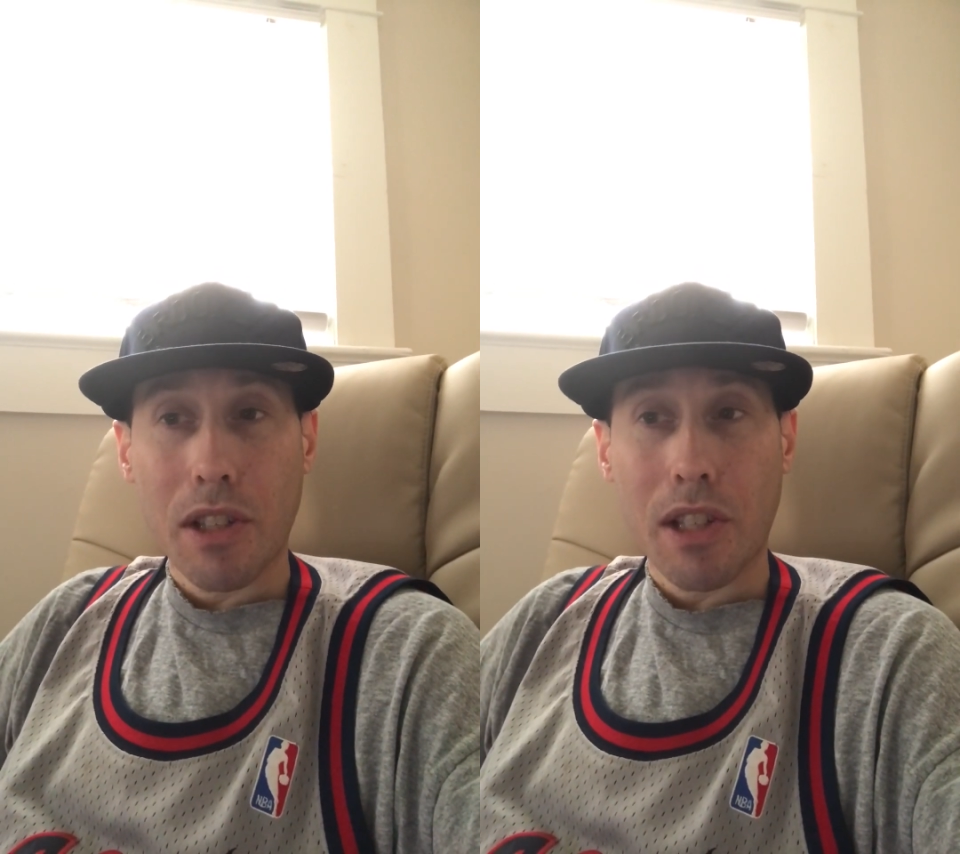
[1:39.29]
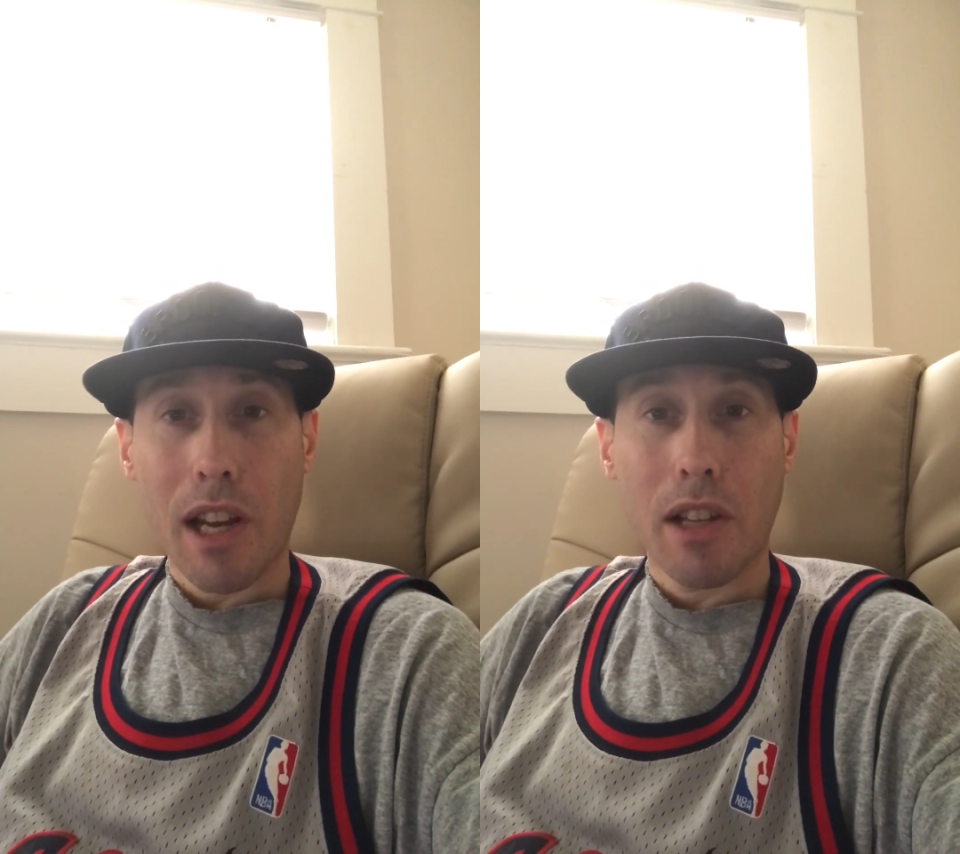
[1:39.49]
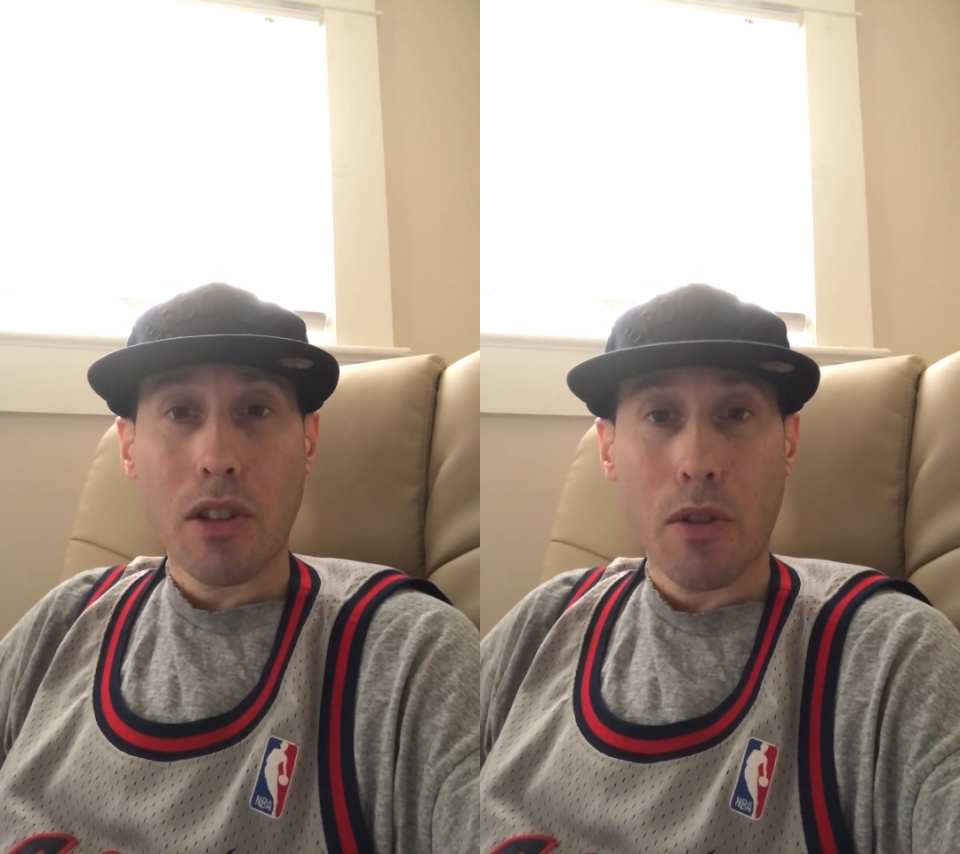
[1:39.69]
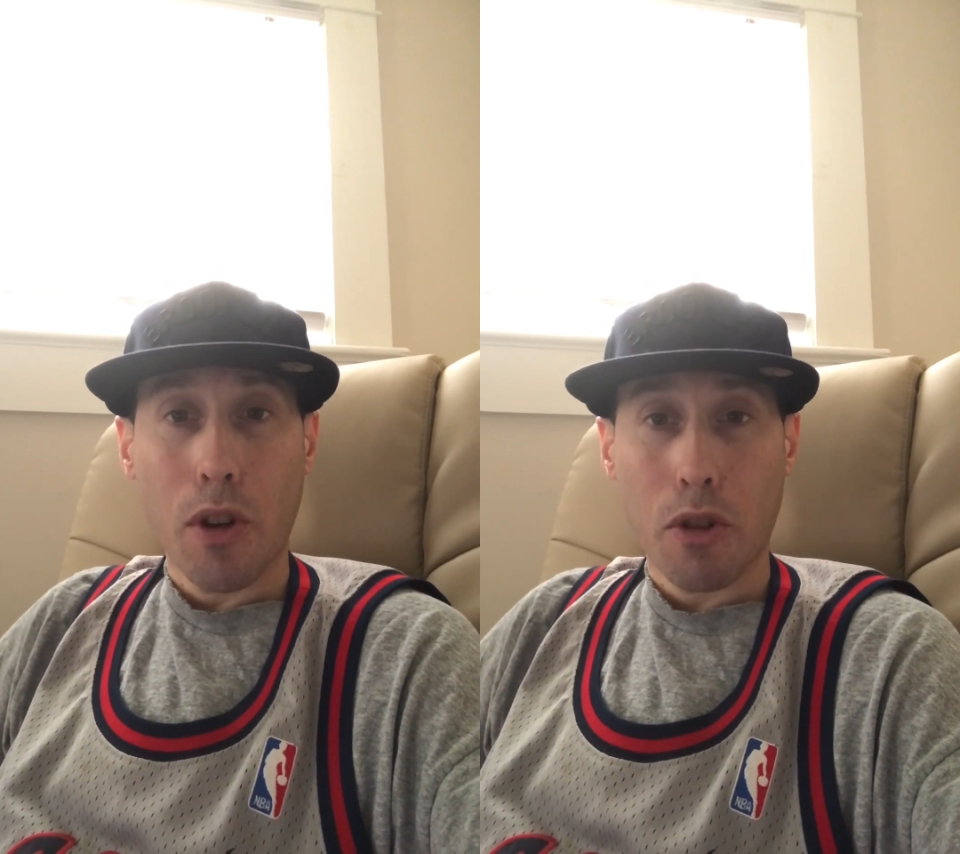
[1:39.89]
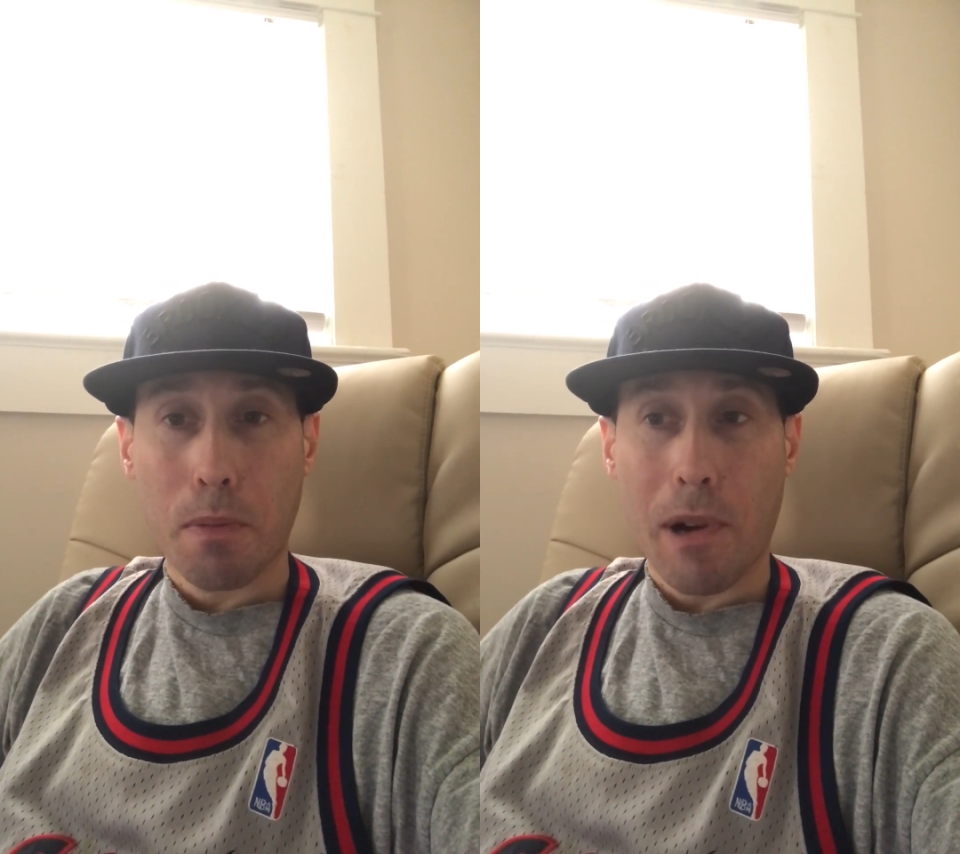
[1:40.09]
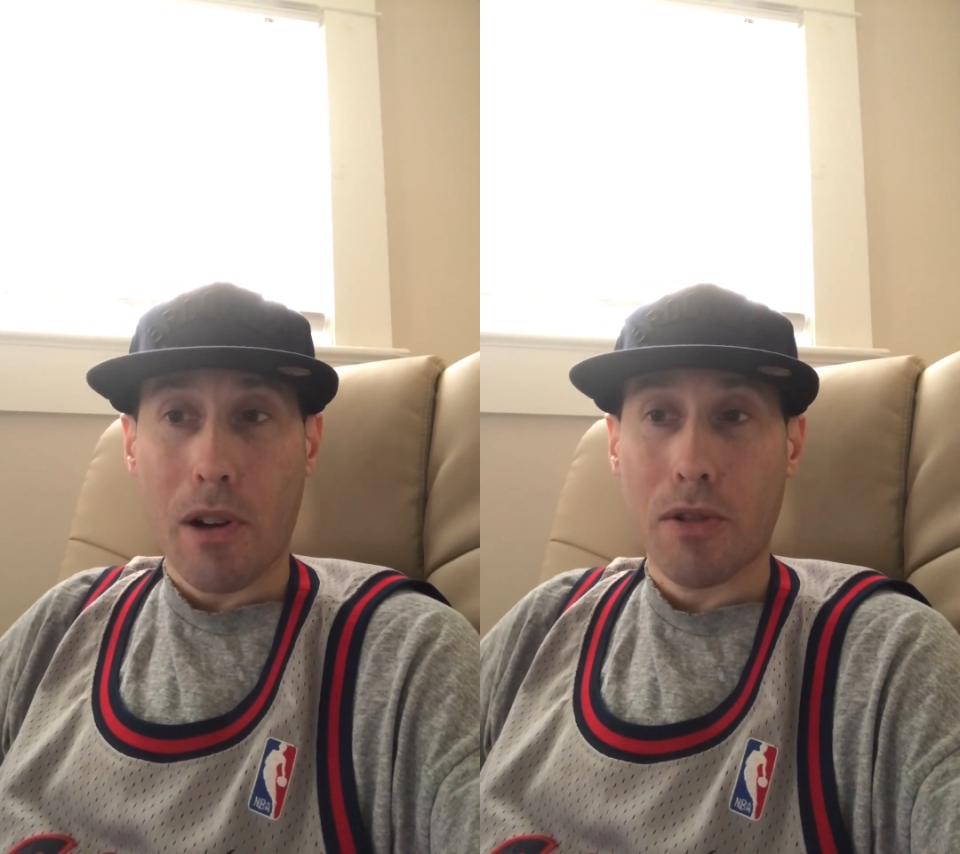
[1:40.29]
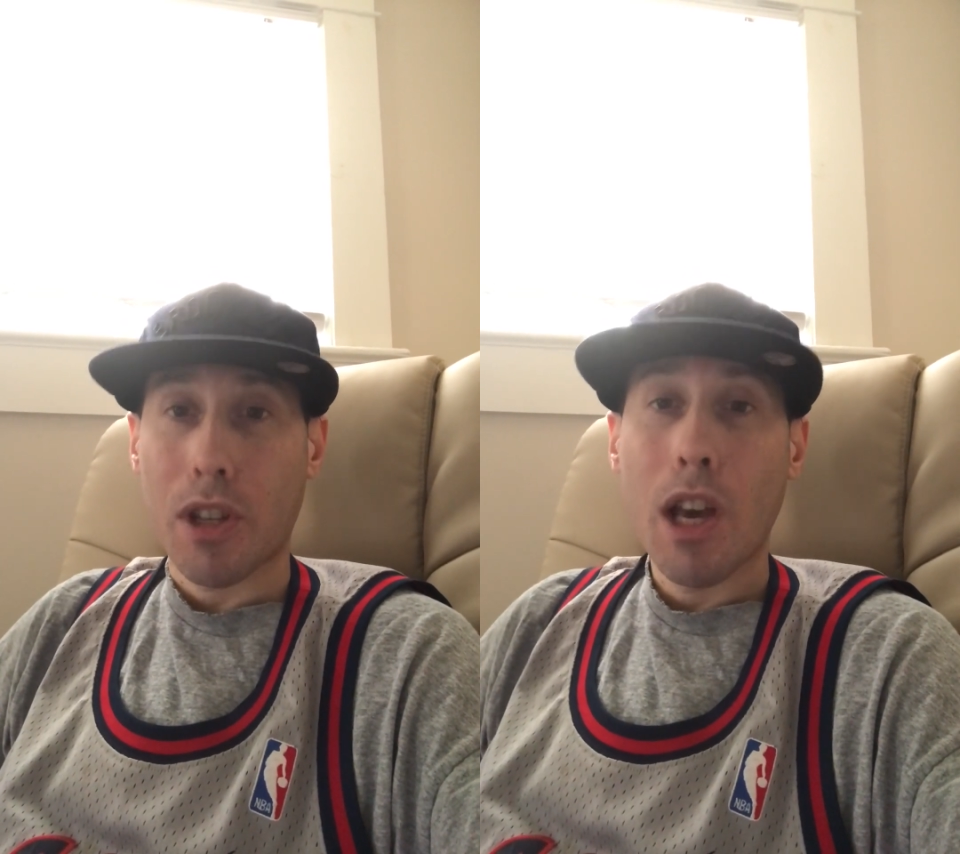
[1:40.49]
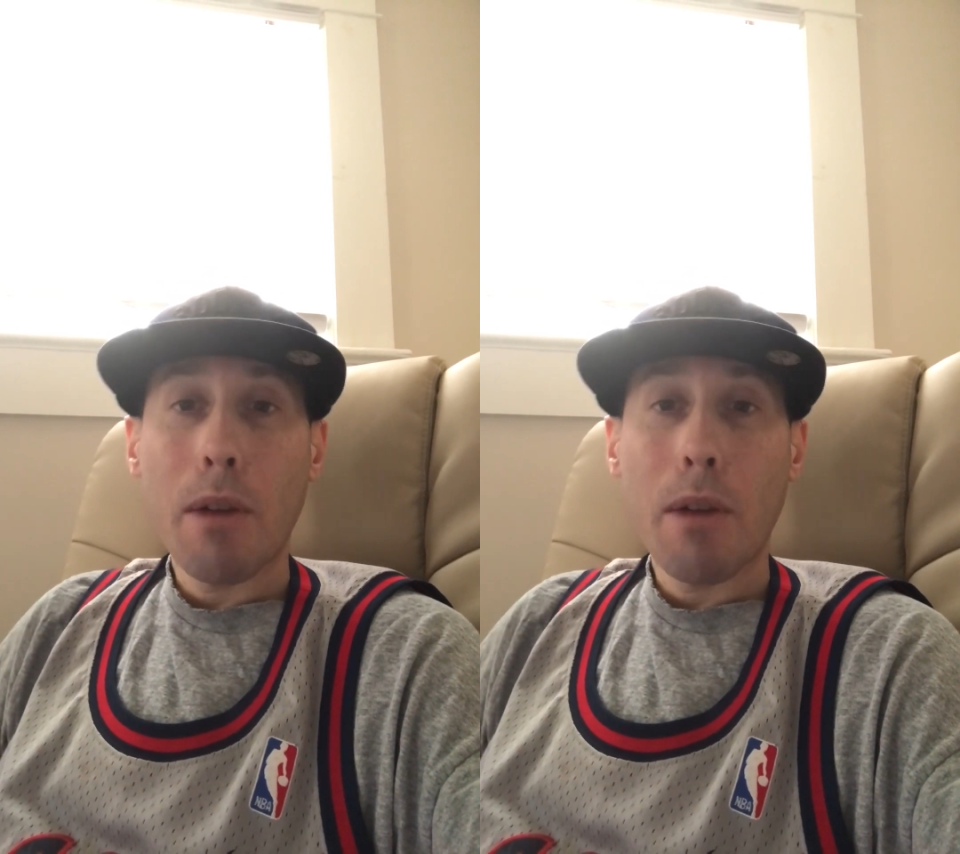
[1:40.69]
San Antonio Spurs.